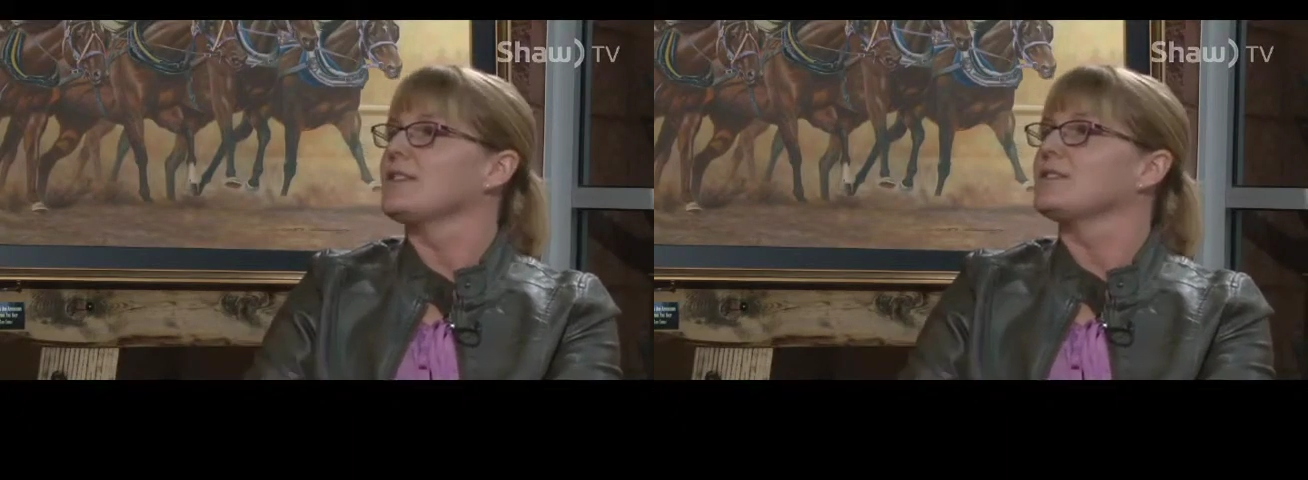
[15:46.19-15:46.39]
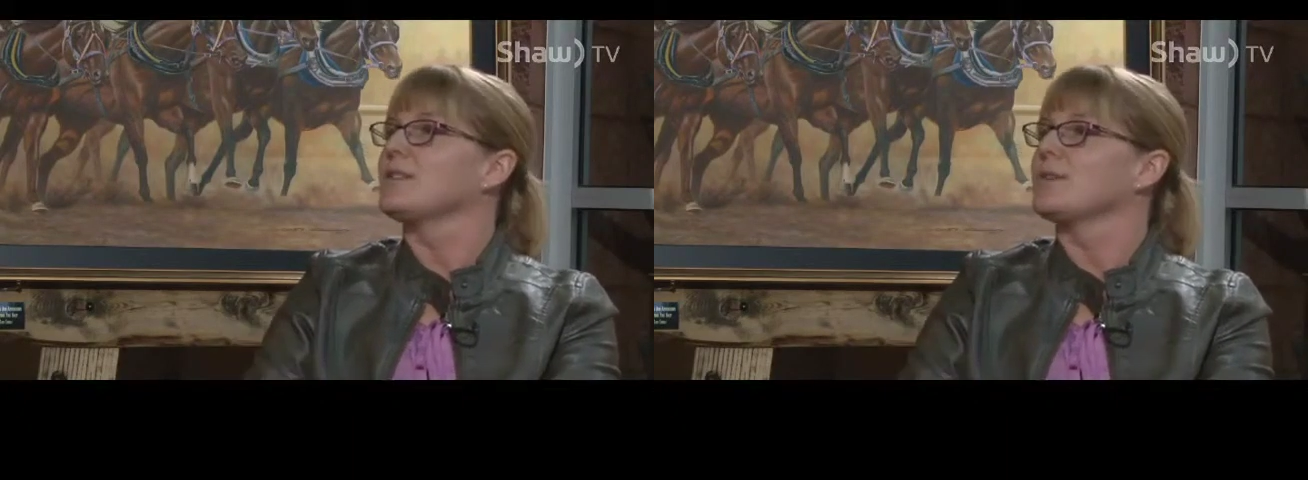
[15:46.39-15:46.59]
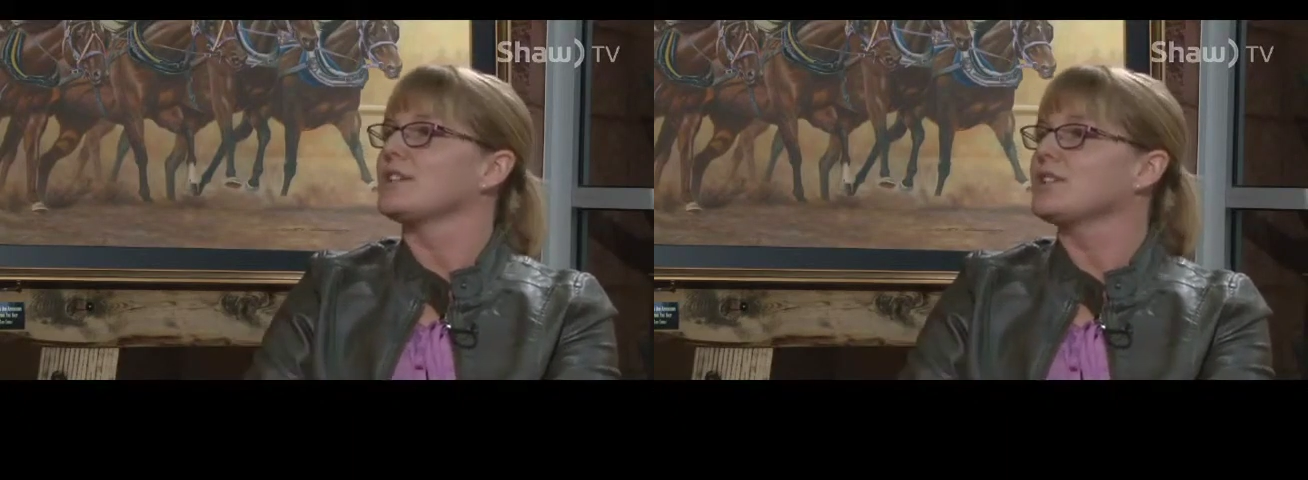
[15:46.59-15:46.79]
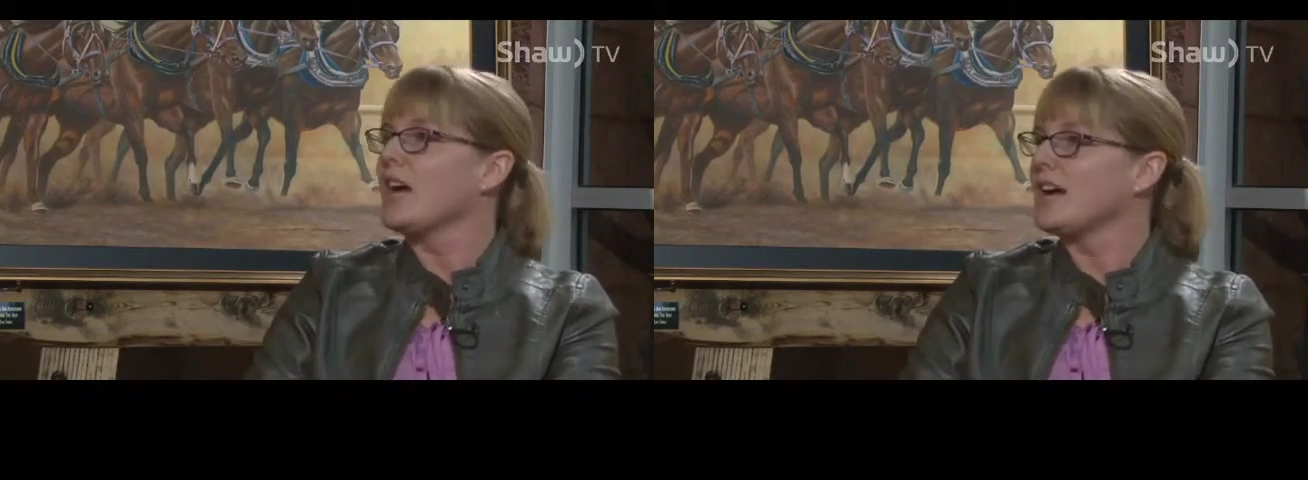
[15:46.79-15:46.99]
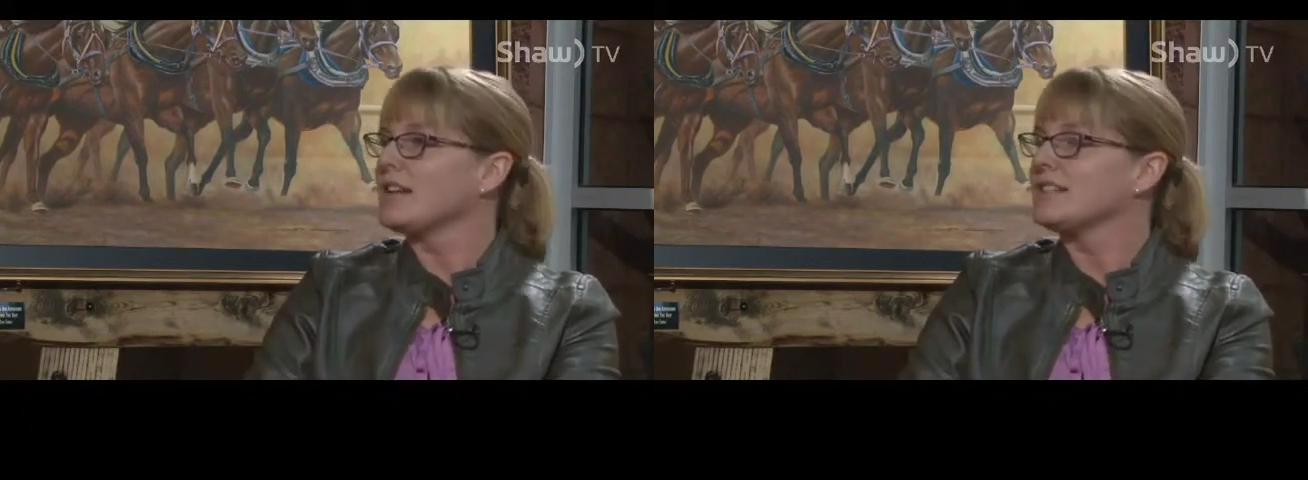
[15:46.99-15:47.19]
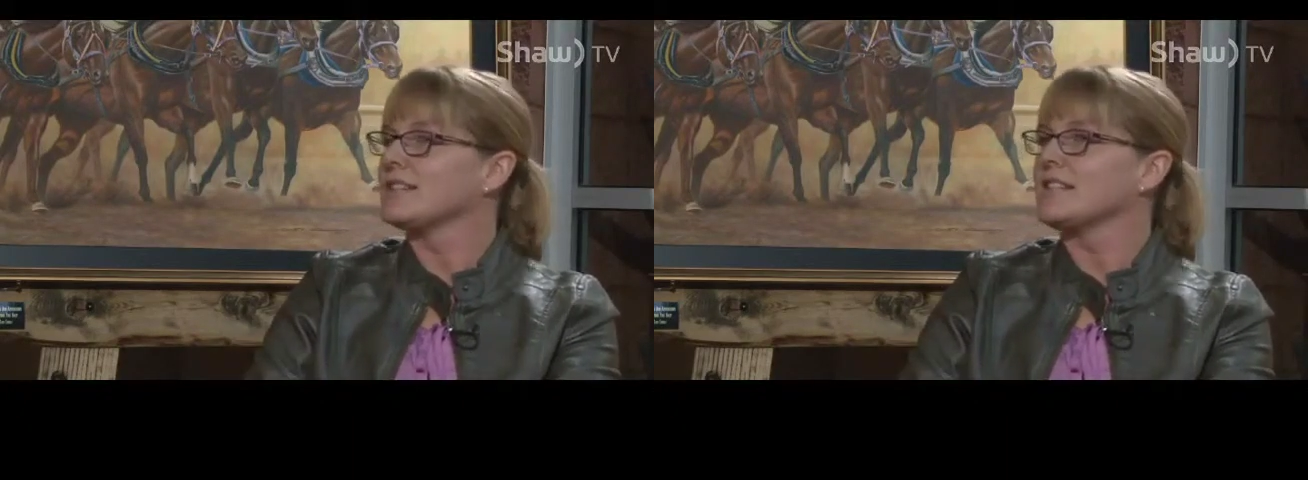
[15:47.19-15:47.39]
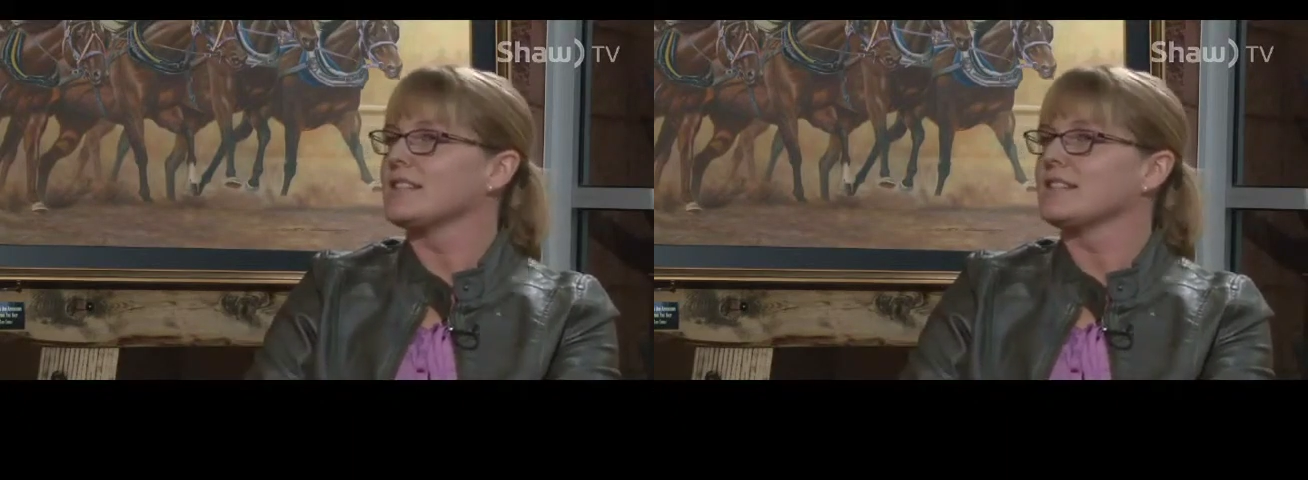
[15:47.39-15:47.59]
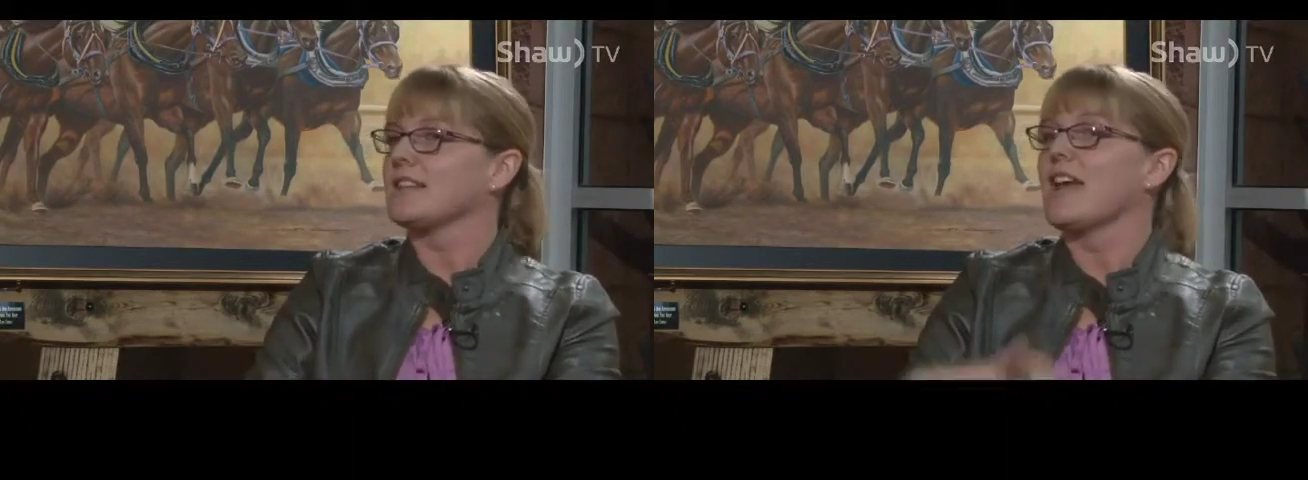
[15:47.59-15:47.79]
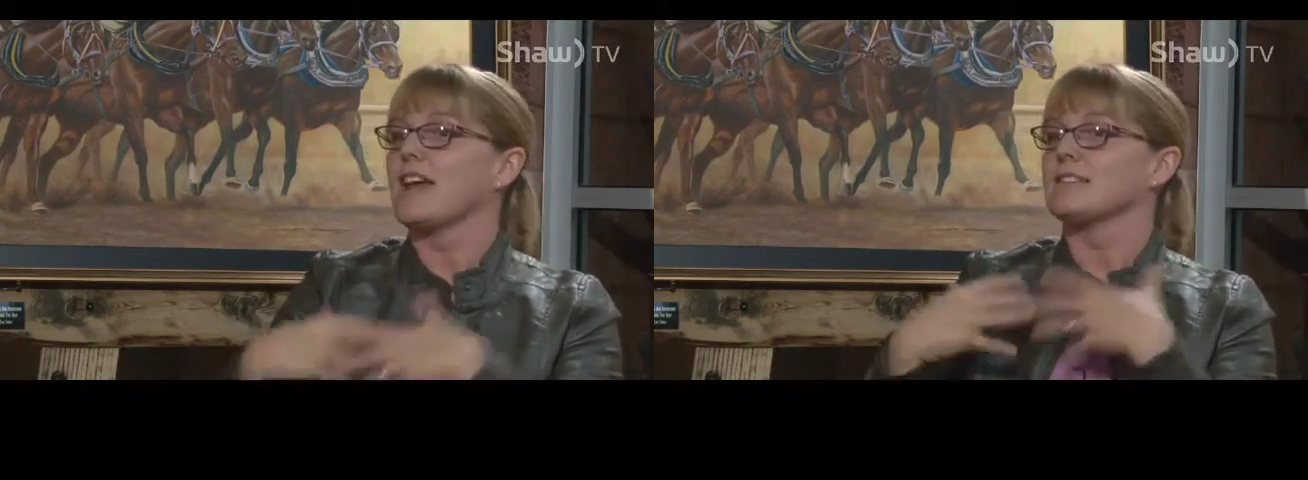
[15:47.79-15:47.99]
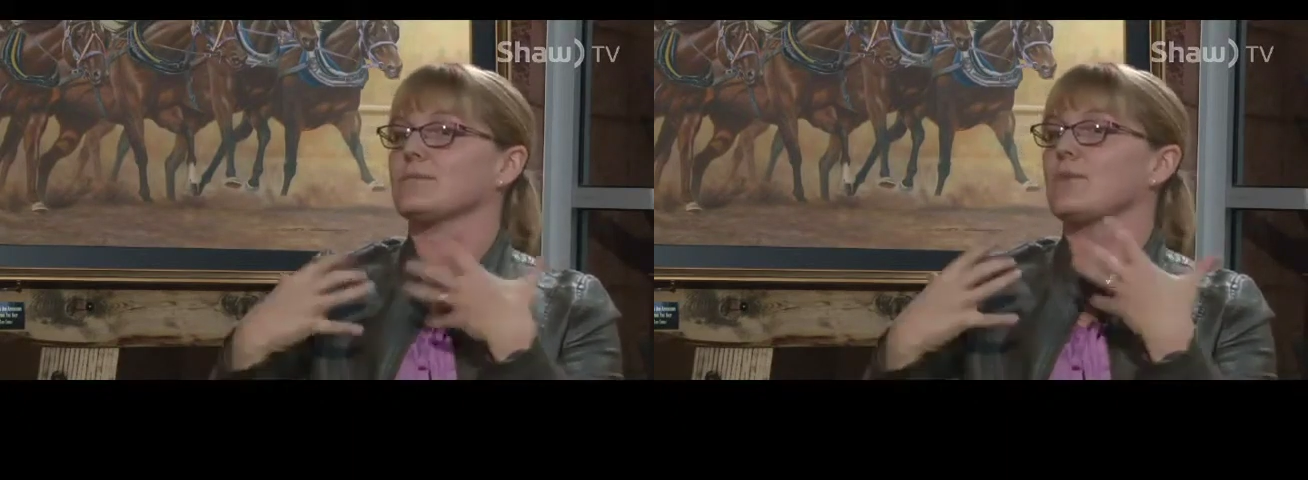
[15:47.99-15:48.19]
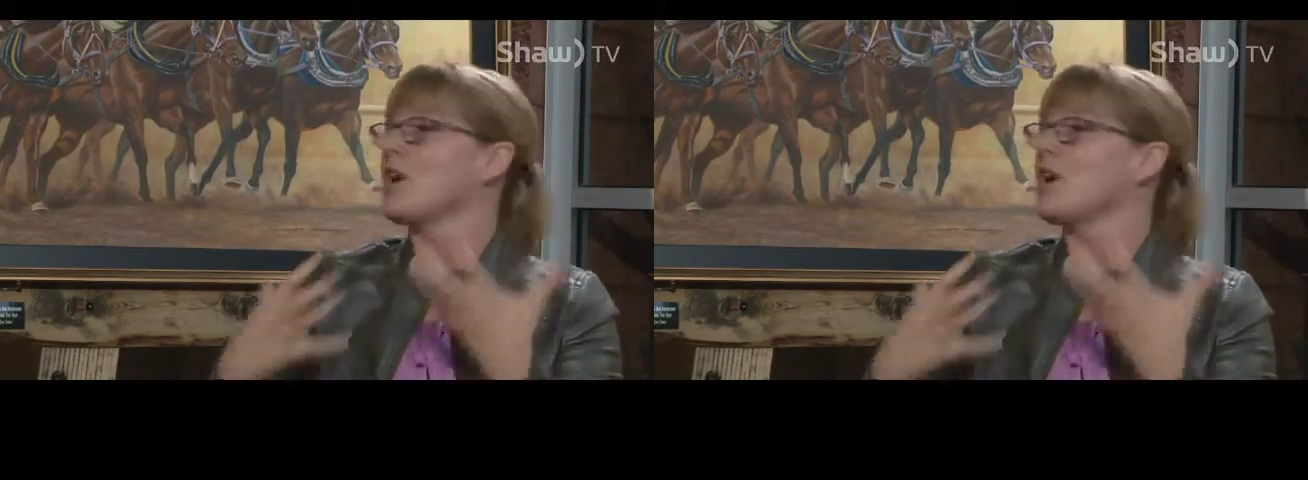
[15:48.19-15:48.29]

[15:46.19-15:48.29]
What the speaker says: So when a child has